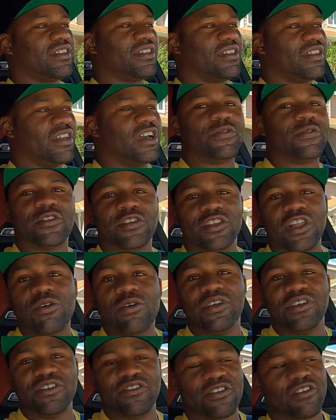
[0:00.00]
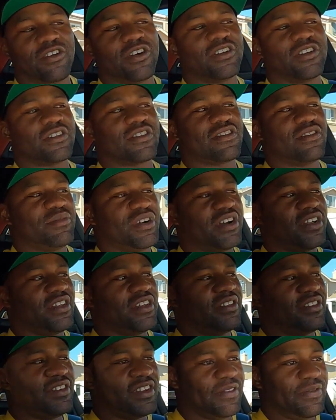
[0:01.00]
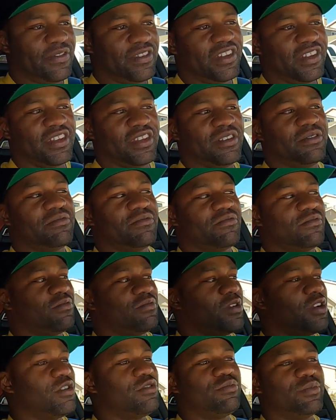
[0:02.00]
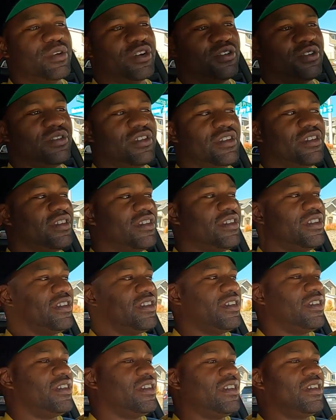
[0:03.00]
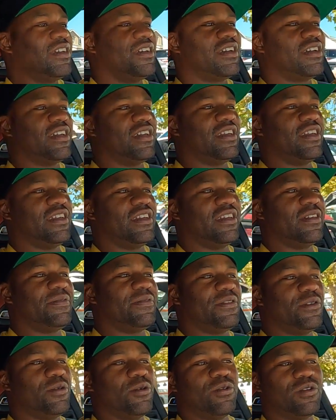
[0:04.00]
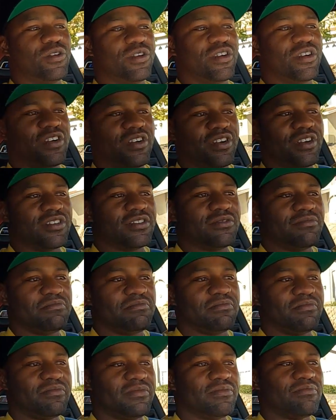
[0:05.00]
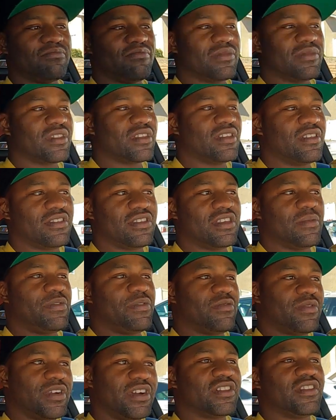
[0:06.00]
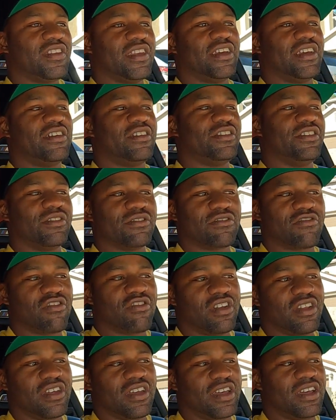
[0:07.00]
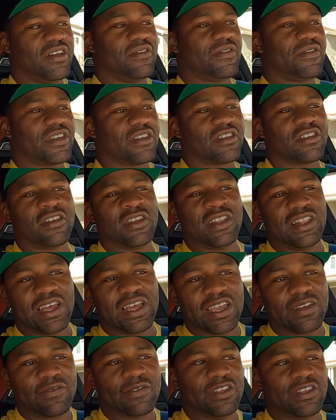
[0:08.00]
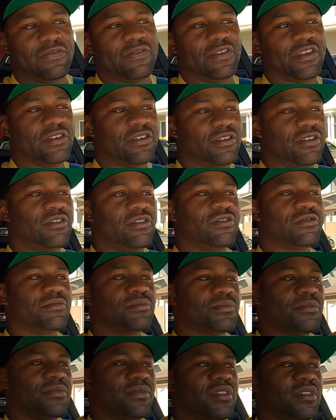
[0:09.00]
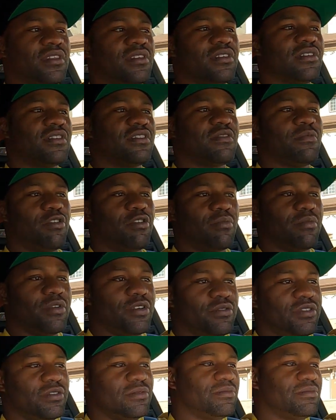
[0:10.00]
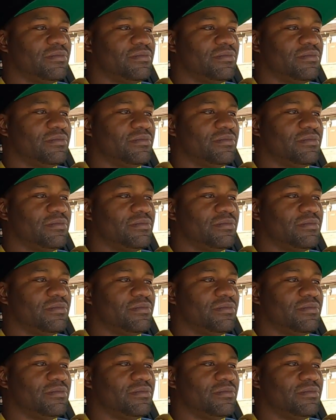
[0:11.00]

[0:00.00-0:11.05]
yeah, if you're loaning your car out to somebody, definitely road mode. If you're zipping around town, just trying to have like a good lively feel, sport mode.